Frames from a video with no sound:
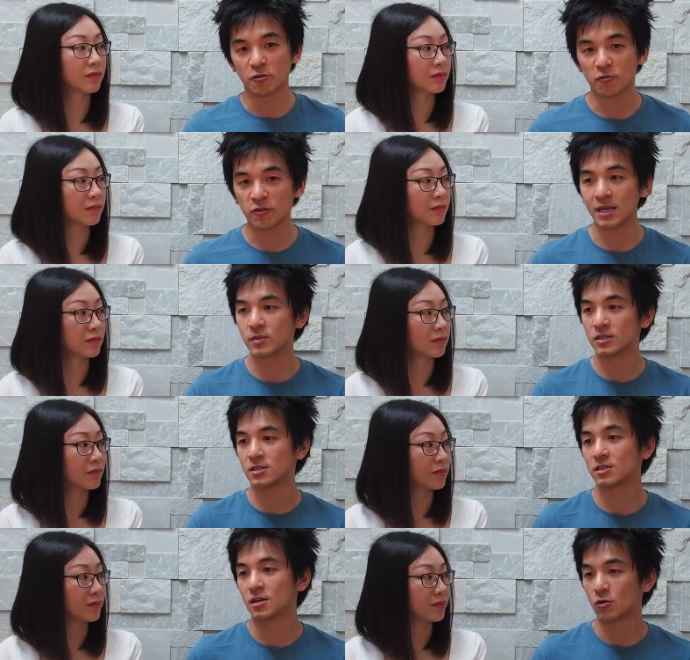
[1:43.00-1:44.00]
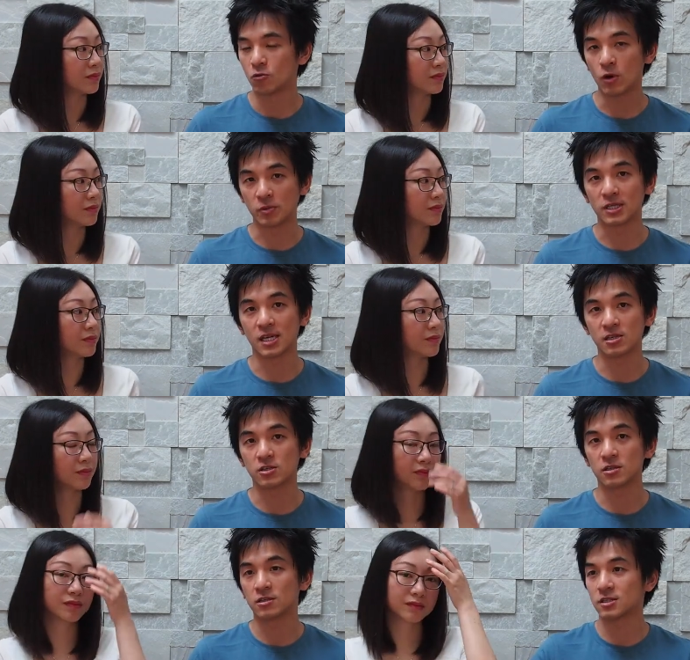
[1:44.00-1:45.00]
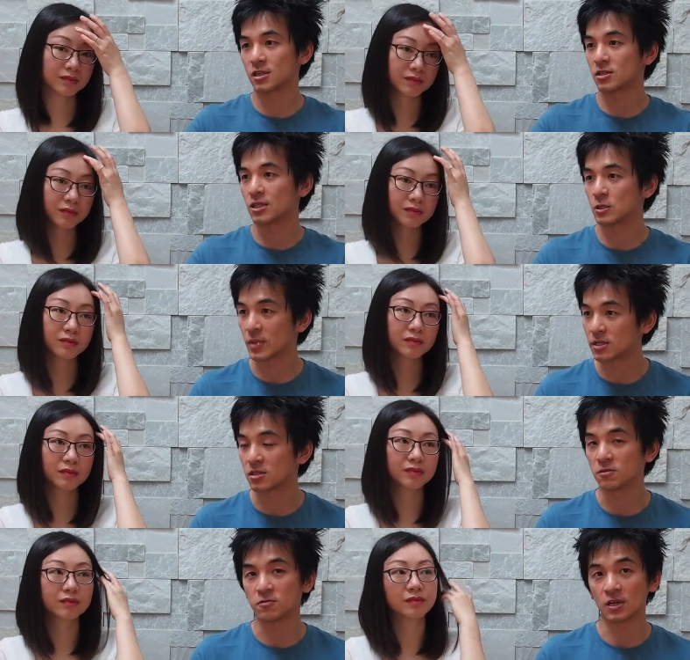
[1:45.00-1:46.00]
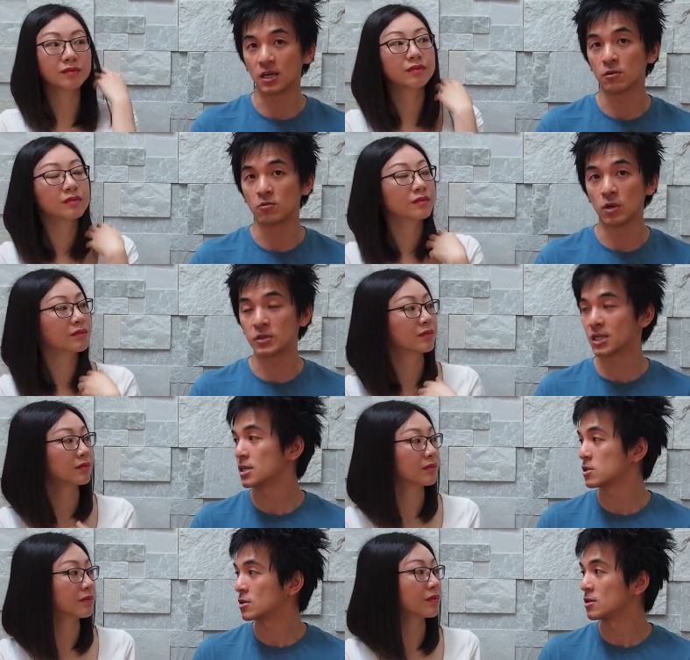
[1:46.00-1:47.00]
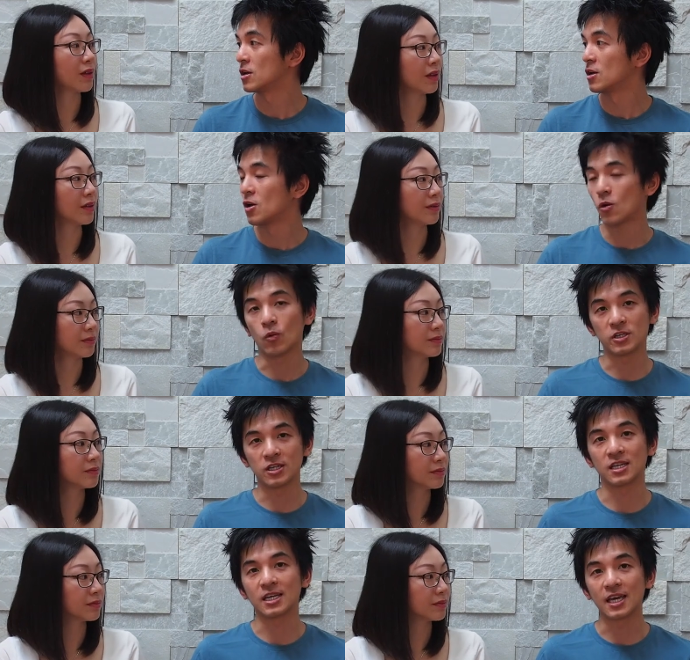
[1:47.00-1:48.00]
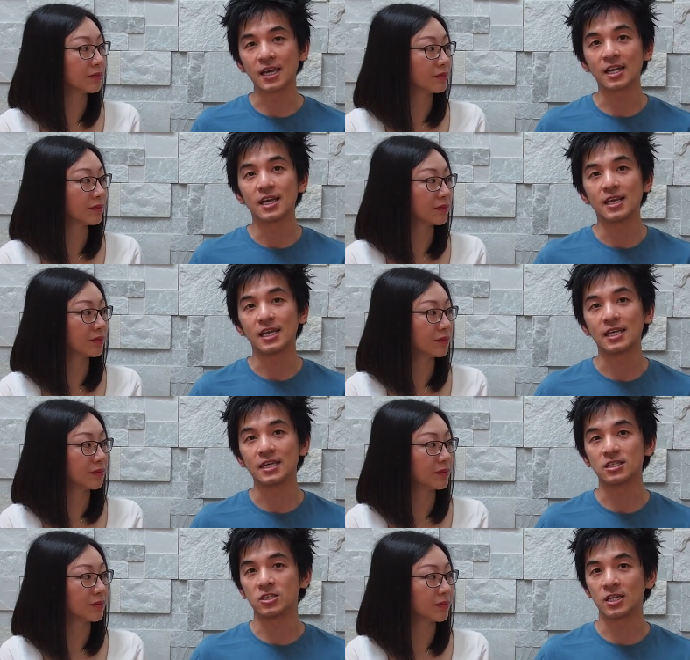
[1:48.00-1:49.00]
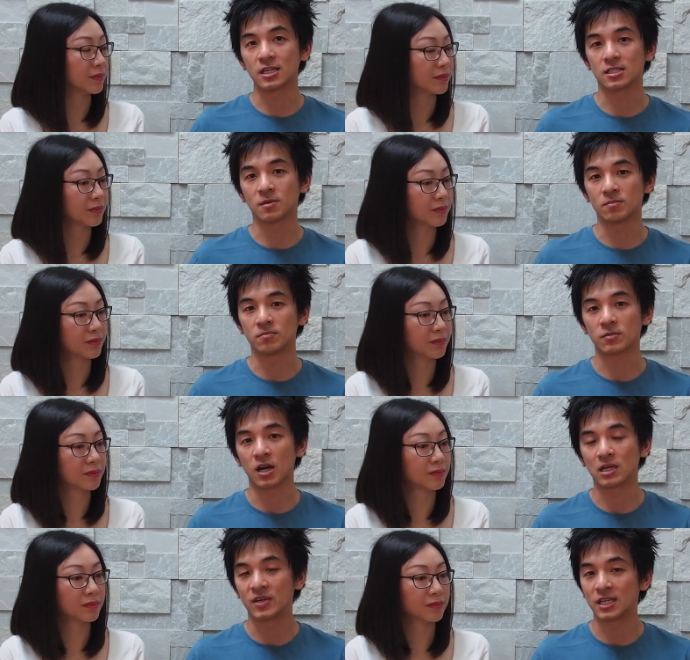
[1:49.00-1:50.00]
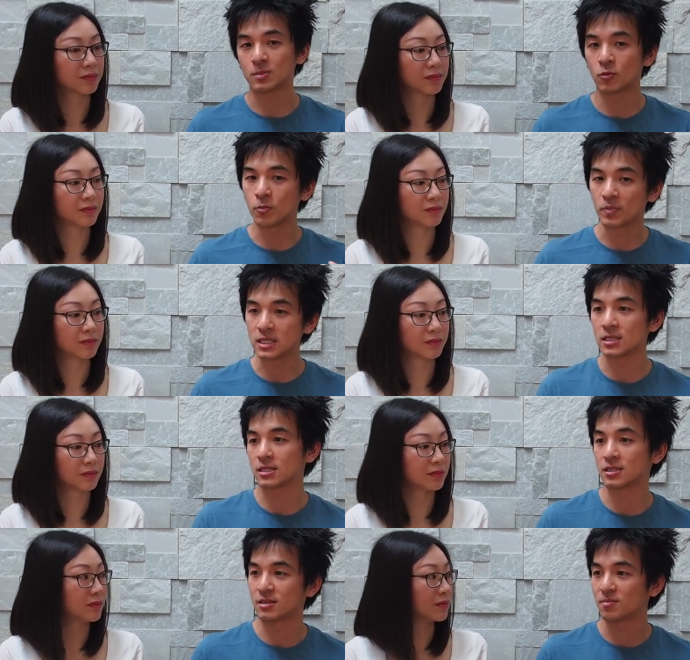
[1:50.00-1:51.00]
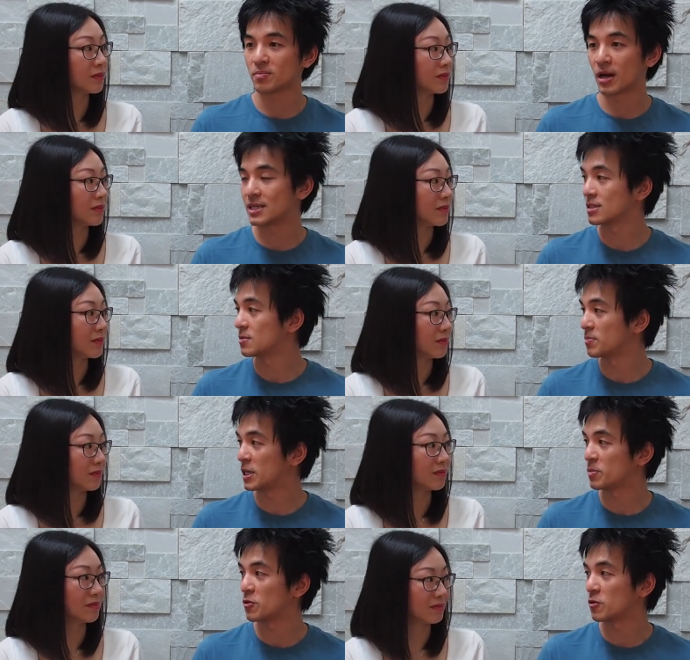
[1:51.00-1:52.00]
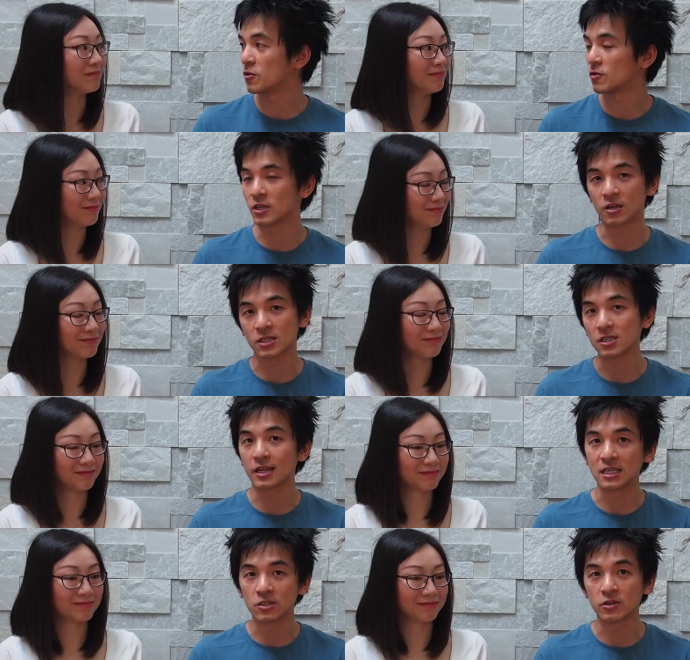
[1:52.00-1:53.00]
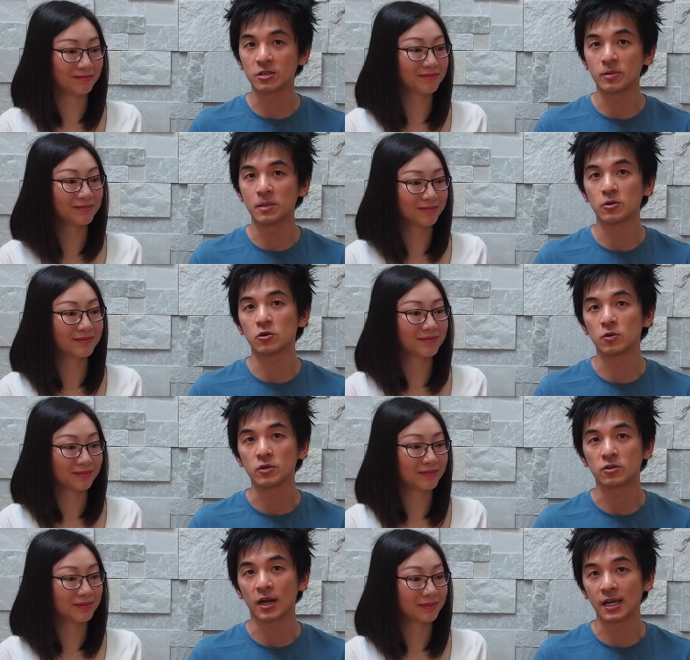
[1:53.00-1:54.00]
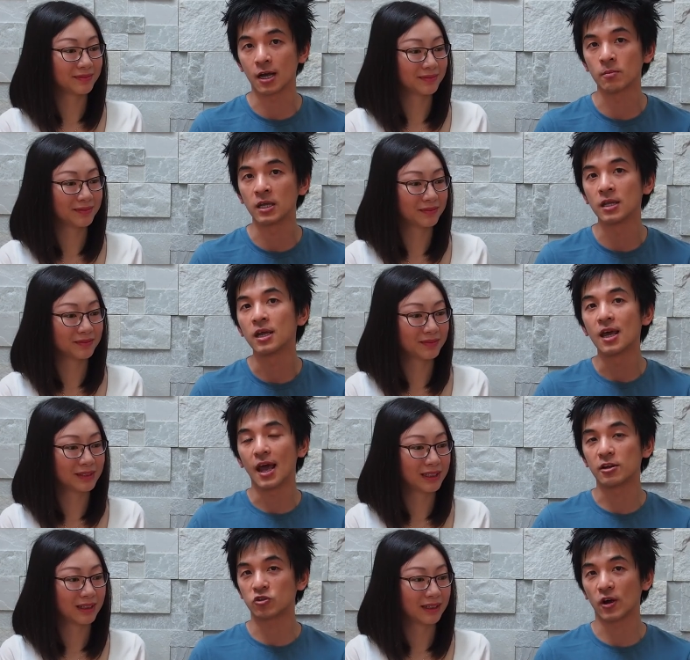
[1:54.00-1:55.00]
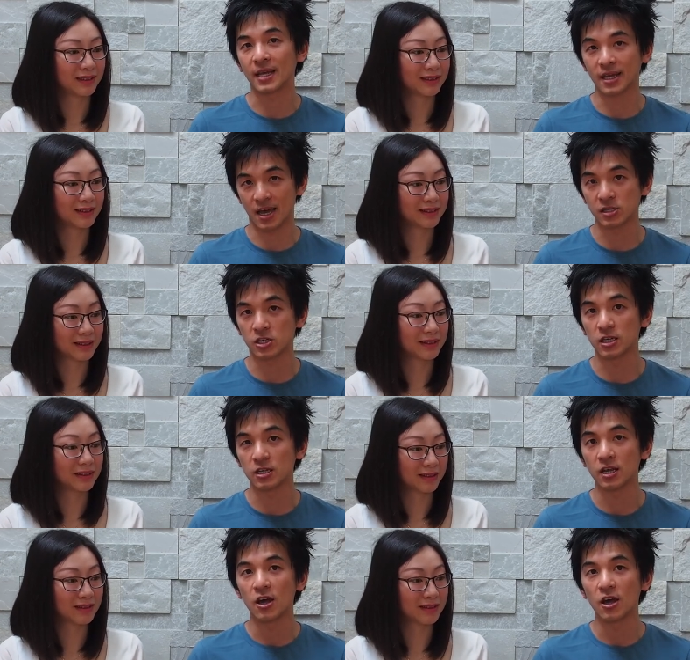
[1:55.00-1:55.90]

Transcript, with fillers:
Speaker 1: famous reputation, such an expensive uh, reputation, yeah. what you're going to get is you get some kind of, I guess, more business minded people, mm. you know, hmm. slightly dodgy people who would try and come in and try and cash in